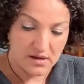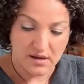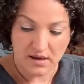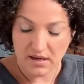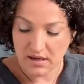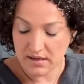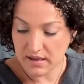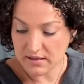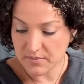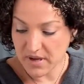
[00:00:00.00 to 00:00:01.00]

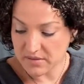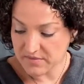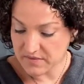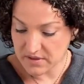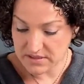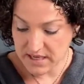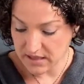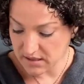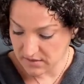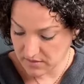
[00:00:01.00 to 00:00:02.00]
At the bottom of the
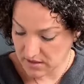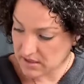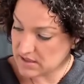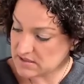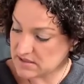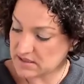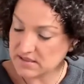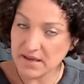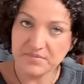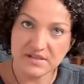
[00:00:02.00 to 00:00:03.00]
deck is
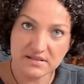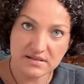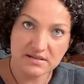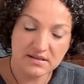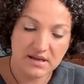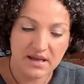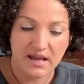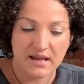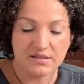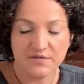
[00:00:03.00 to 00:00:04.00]
acceptance.
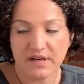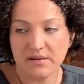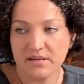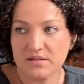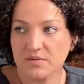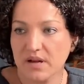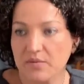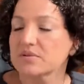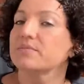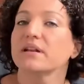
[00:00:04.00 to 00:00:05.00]
It's funny because when I
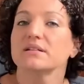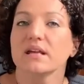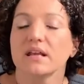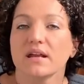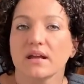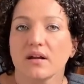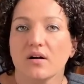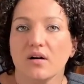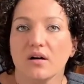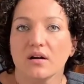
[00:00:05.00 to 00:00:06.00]
was meditating
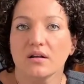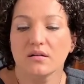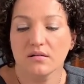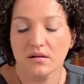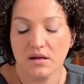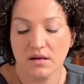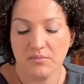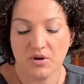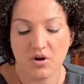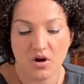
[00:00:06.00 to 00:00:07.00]
on
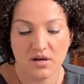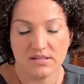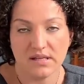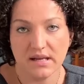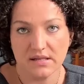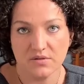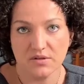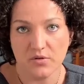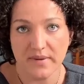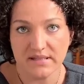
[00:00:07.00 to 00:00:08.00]
your cards, and I do a
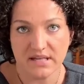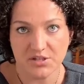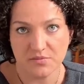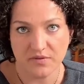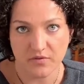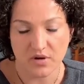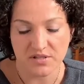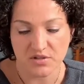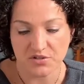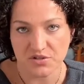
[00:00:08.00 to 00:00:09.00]
little meditation before I
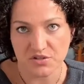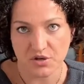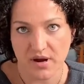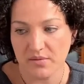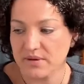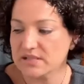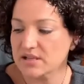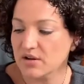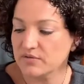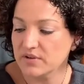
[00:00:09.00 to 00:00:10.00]
start just to ground myself,